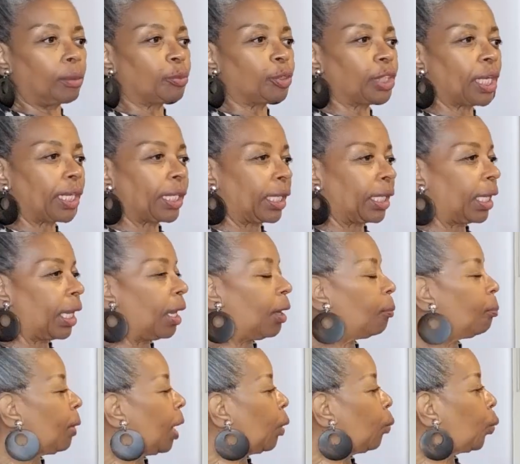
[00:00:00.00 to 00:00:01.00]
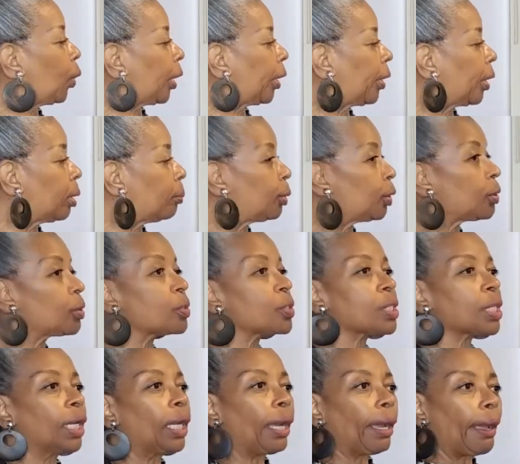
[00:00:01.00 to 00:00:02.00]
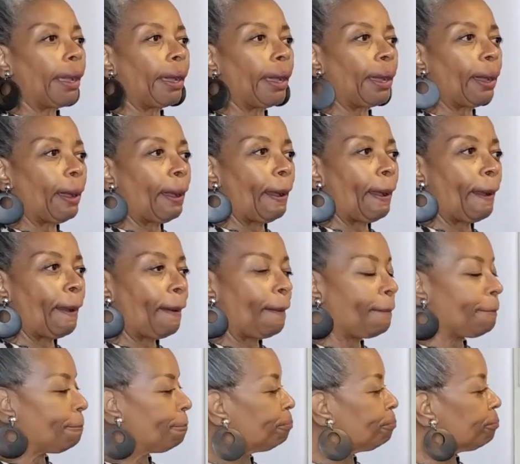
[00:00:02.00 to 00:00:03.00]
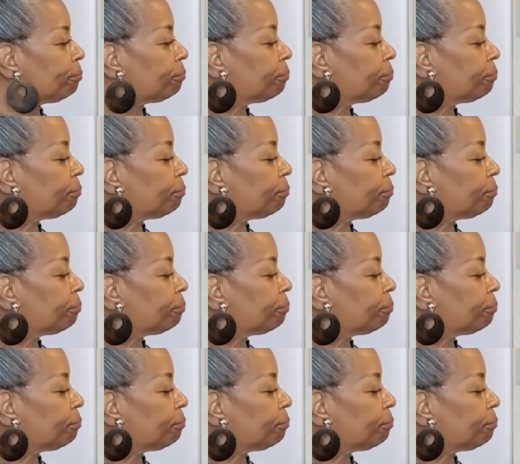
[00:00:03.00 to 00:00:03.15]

checking out my wearables. I'm